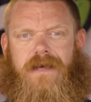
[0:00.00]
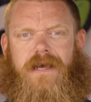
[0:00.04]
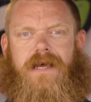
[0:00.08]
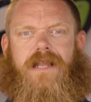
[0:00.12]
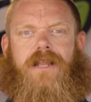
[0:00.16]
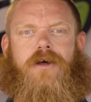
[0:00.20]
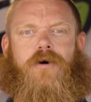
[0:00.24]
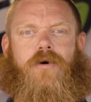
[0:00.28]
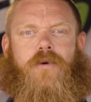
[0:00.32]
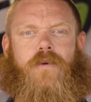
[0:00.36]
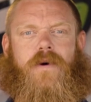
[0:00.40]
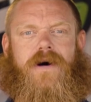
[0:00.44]

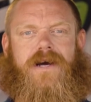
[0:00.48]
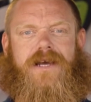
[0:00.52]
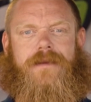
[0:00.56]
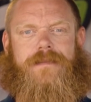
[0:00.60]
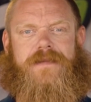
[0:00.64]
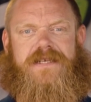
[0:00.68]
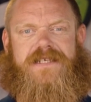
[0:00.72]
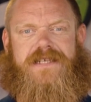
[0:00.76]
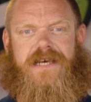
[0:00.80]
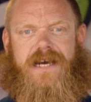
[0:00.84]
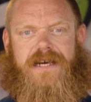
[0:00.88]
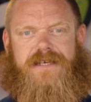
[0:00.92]
Hello and
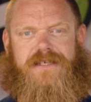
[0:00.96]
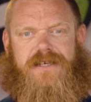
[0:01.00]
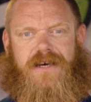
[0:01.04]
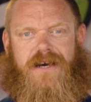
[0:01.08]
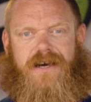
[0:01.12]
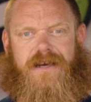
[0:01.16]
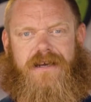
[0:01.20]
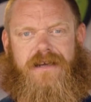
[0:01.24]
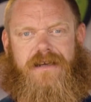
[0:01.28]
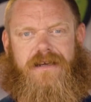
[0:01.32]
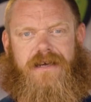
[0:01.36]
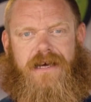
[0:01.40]
welcome to Tech
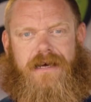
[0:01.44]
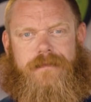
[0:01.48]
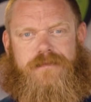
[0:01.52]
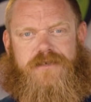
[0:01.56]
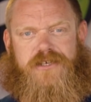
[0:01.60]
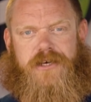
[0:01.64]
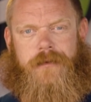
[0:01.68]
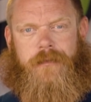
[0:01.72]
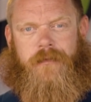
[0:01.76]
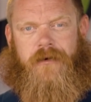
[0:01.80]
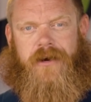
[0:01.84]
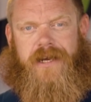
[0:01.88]
Talk. I'm
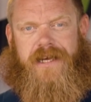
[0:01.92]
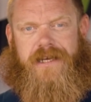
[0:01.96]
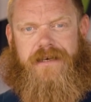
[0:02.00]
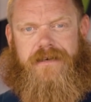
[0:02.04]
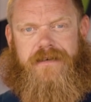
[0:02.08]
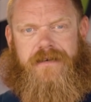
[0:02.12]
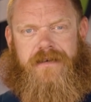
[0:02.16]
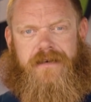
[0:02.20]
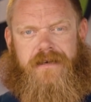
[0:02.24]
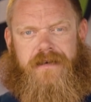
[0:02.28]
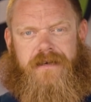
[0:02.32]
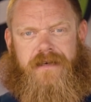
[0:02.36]
Jim Reed.
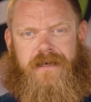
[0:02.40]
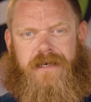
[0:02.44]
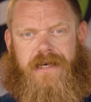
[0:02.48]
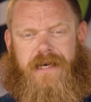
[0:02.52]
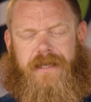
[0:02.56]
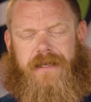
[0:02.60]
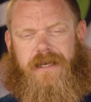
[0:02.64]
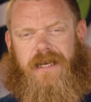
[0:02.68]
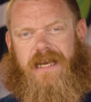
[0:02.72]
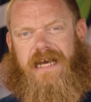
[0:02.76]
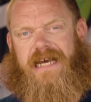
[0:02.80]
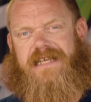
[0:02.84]

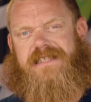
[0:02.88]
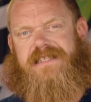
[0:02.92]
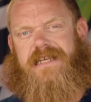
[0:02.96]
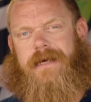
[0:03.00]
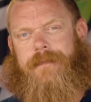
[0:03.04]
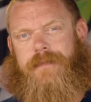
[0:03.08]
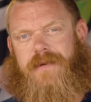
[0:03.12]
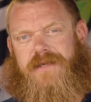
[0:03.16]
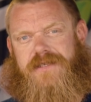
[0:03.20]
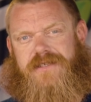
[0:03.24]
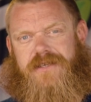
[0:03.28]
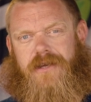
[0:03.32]
In the last
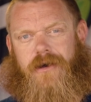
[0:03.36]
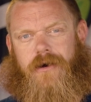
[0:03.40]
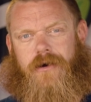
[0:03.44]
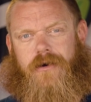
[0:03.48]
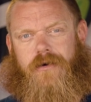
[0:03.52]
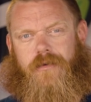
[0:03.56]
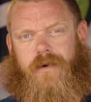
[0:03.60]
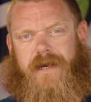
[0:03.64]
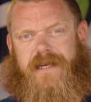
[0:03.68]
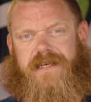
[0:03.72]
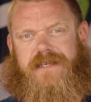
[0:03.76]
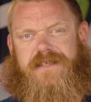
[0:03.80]

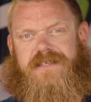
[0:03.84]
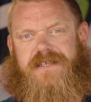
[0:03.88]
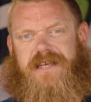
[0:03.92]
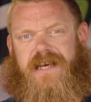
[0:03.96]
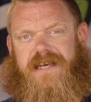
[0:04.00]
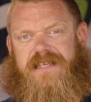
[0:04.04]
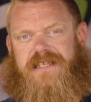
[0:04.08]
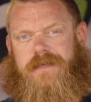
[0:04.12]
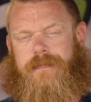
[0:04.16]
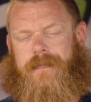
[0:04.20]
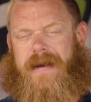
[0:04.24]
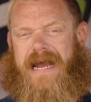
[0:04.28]
episode, we
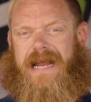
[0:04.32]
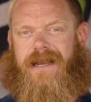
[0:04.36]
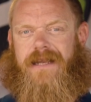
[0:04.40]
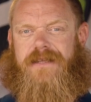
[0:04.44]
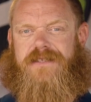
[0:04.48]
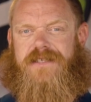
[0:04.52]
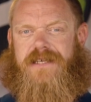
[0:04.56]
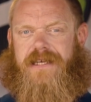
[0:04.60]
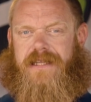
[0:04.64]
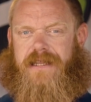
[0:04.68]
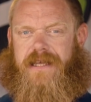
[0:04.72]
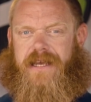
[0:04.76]
discussed
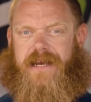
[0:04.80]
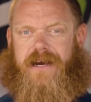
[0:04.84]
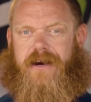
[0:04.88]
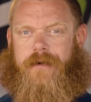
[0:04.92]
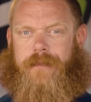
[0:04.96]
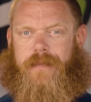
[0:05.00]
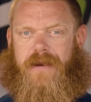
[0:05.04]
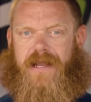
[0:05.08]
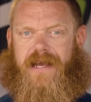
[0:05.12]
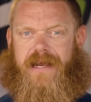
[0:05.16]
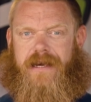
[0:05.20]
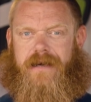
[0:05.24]
balancing the
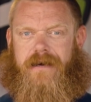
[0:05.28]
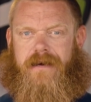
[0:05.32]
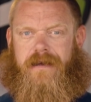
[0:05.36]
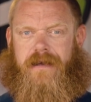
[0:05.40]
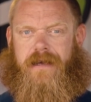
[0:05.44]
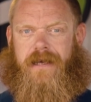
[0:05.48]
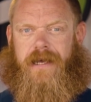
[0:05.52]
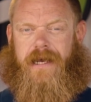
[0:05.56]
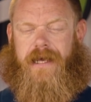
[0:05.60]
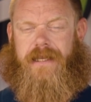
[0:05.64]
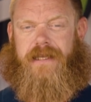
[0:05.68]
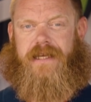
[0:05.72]
airplane.
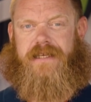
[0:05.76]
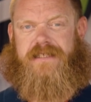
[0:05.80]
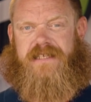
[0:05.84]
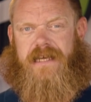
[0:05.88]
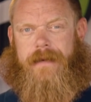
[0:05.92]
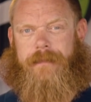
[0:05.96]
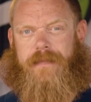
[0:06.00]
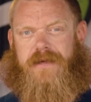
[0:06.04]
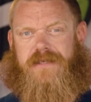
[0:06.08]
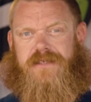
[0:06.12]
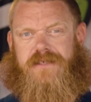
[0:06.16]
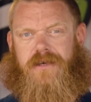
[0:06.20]
In this
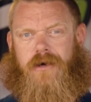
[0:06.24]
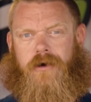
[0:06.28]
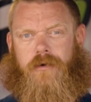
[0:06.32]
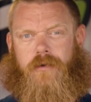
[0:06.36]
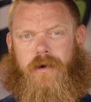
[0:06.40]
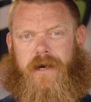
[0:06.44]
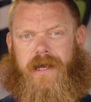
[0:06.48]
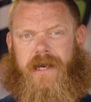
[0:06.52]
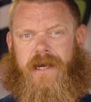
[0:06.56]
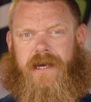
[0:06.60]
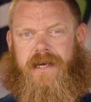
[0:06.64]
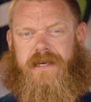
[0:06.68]
episode,
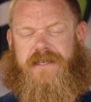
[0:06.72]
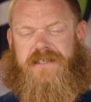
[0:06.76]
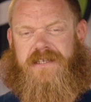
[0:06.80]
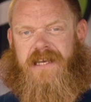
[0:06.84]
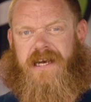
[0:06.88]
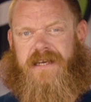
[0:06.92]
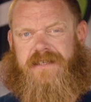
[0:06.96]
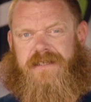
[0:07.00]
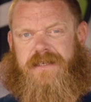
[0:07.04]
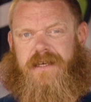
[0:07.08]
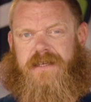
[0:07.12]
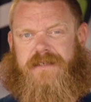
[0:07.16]
we're going to
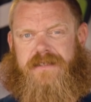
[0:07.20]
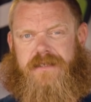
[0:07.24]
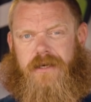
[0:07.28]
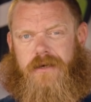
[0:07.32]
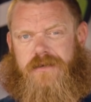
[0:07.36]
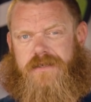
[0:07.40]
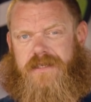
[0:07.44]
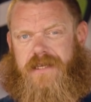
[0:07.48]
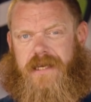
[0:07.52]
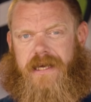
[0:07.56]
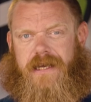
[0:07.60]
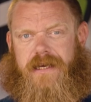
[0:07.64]
discuss an
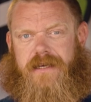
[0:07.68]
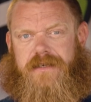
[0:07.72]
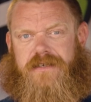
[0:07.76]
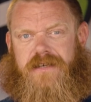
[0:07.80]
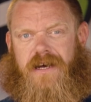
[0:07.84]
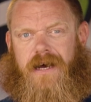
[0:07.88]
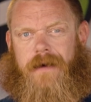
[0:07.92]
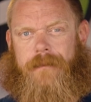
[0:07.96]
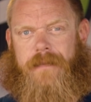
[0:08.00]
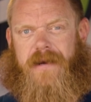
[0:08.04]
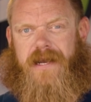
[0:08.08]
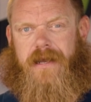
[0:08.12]
associated
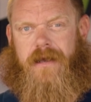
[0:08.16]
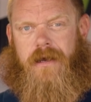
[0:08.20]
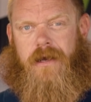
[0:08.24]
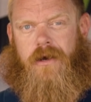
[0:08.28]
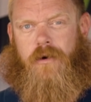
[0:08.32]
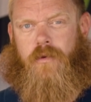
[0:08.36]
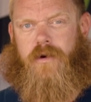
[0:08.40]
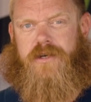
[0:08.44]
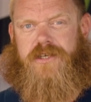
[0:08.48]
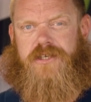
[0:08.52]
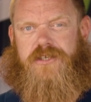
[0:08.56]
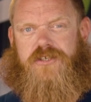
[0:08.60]
topic,
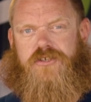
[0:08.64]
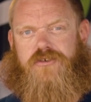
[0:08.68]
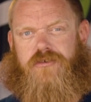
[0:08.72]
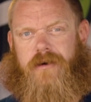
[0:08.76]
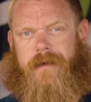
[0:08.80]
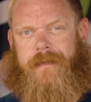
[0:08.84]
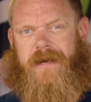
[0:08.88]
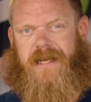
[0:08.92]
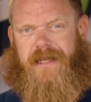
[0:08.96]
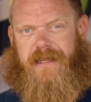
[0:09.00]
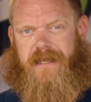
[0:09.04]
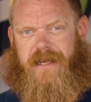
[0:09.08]
which is
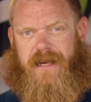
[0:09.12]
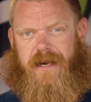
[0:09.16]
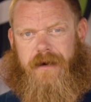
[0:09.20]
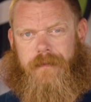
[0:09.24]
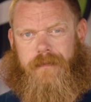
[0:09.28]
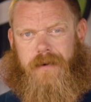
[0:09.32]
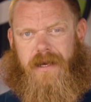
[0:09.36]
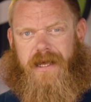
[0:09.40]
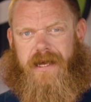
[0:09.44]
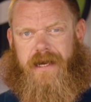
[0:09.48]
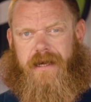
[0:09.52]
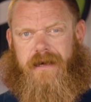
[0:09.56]
trimming the
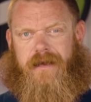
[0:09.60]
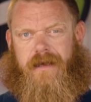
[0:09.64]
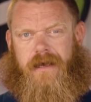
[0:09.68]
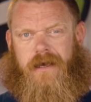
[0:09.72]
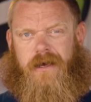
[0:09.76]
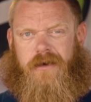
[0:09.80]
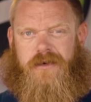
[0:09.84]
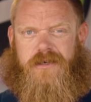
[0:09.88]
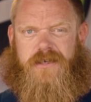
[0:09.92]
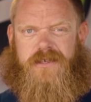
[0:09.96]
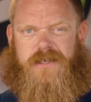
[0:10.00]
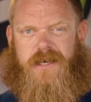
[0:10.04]
airplane,
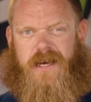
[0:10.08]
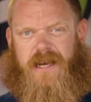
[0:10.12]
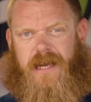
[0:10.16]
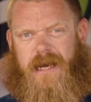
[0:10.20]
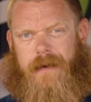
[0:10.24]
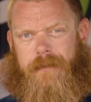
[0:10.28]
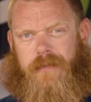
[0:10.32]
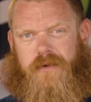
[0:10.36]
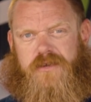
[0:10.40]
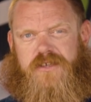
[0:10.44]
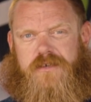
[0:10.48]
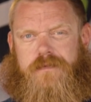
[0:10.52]
which is a
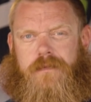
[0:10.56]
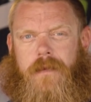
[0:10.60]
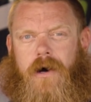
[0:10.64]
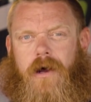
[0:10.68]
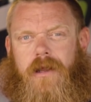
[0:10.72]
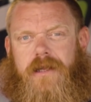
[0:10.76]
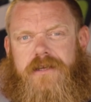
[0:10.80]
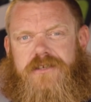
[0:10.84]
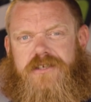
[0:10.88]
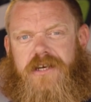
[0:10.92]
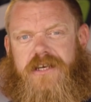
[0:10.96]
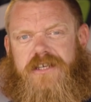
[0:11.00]
couple
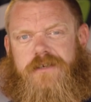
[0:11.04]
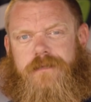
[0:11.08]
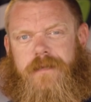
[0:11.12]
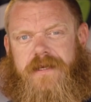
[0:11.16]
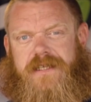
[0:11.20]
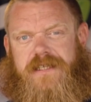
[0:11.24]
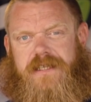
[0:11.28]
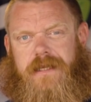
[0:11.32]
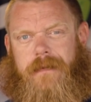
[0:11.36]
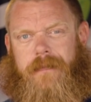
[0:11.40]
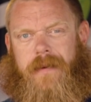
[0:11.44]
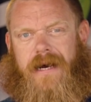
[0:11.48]
small
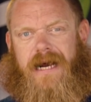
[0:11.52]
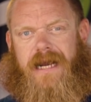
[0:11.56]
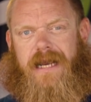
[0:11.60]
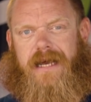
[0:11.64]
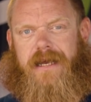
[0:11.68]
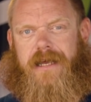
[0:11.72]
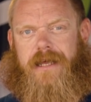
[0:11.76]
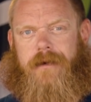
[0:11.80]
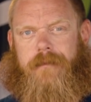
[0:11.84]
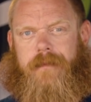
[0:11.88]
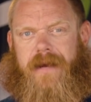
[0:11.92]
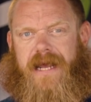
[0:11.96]
adjustments the
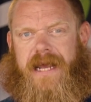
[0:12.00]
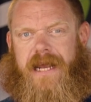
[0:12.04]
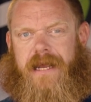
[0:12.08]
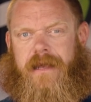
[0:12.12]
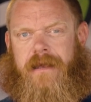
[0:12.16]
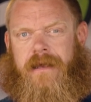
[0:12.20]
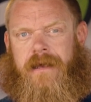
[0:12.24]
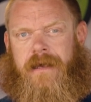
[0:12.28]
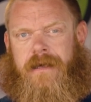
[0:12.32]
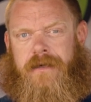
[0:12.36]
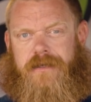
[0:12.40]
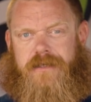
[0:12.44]
pilot can make
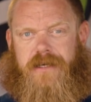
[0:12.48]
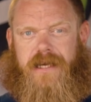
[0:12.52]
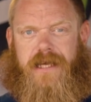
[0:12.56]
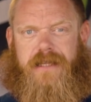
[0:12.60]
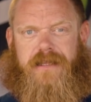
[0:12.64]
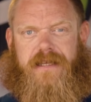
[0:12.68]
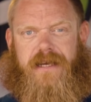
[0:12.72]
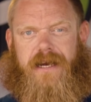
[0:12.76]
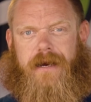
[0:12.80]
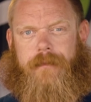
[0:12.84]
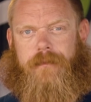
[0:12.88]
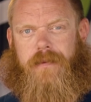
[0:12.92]
to
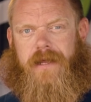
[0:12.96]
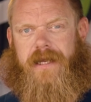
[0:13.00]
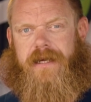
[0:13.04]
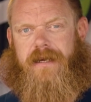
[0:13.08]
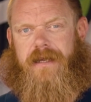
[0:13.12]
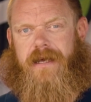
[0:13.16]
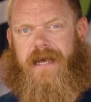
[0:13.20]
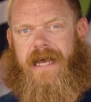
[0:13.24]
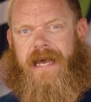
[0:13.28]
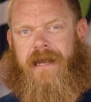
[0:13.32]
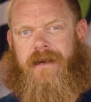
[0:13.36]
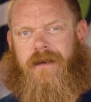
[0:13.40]
get the airplane
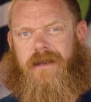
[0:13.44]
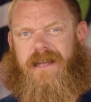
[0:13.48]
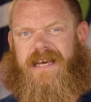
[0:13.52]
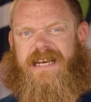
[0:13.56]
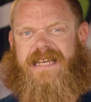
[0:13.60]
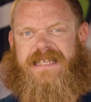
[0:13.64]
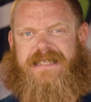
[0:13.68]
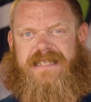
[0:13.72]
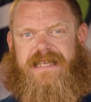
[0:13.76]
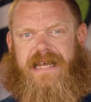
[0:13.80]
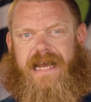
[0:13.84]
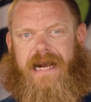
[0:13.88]
to handle
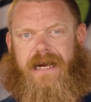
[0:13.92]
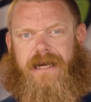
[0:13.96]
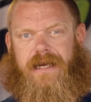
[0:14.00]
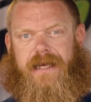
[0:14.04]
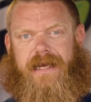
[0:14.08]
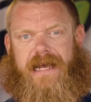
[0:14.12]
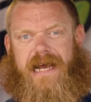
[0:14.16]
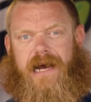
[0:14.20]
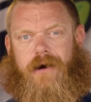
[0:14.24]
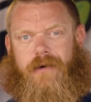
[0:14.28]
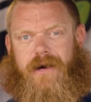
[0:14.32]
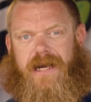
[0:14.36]

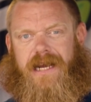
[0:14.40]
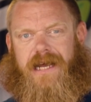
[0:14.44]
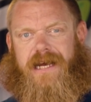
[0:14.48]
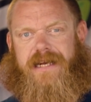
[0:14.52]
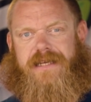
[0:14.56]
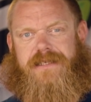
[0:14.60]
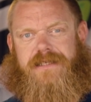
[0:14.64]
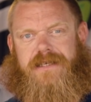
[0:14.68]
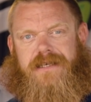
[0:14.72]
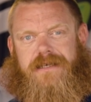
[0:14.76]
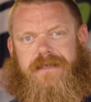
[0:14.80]
exactly how he likes